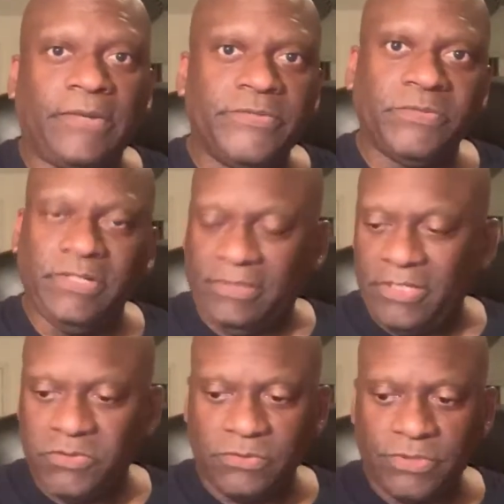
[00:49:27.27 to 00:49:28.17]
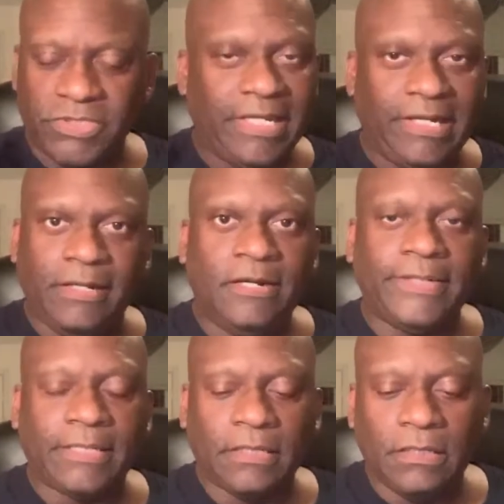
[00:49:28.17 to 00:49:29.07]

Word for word: That was when the things were just getting going.